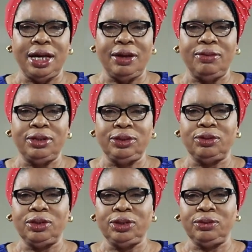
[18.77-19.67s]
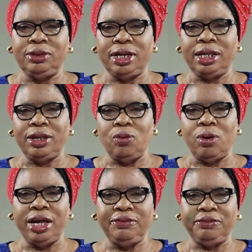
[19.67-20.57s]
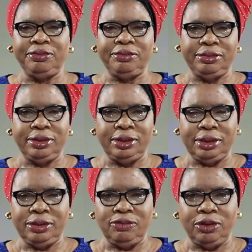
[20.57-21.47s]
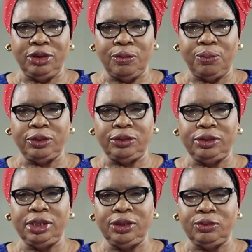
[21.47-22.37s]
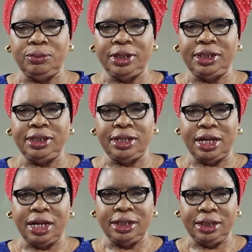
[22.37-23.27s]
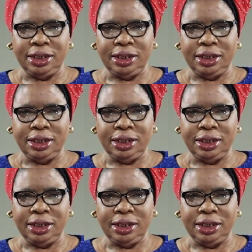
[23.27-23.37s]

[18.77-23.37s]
I want to also thank the wife for the opportunity to minister